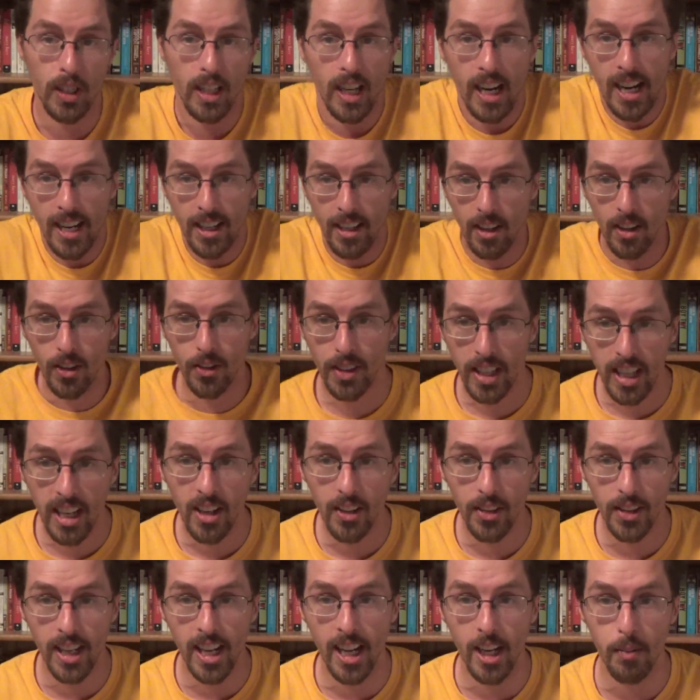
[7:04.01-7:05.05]
I don't
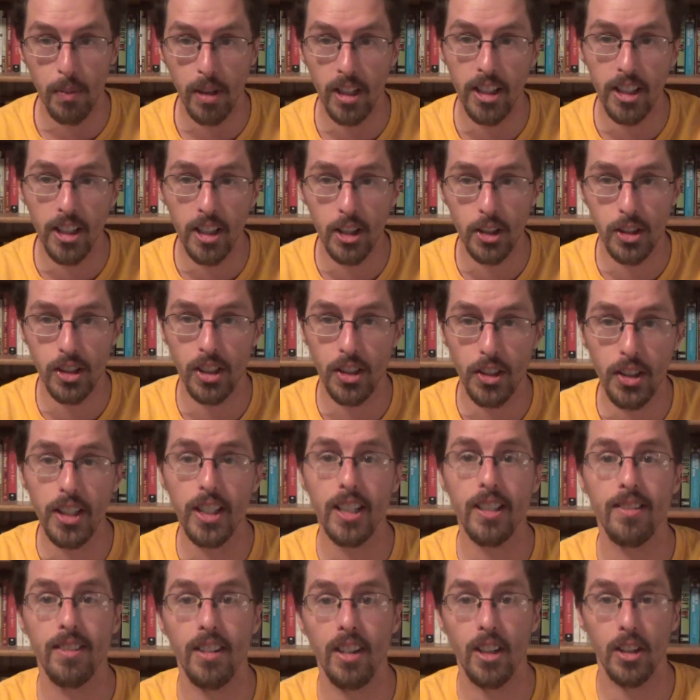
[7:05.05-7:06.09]
doubt that. But here's the thing,
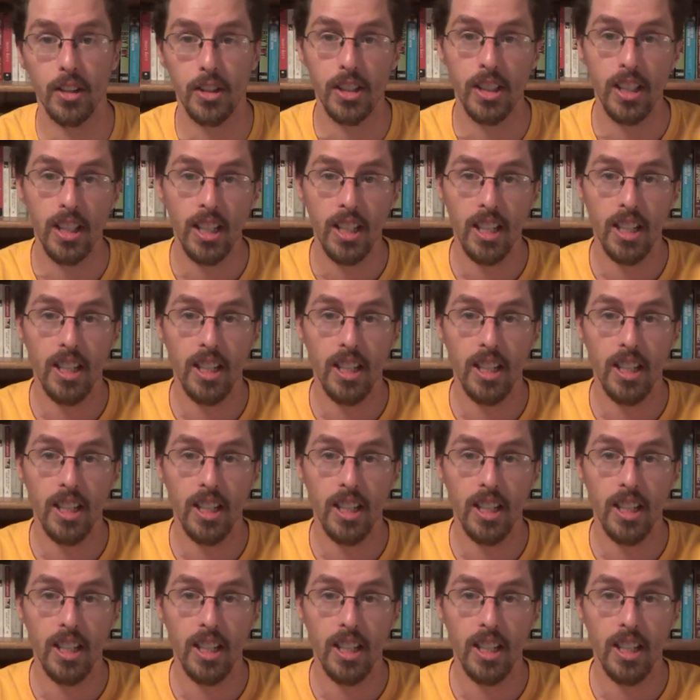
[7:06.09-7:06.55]
folks.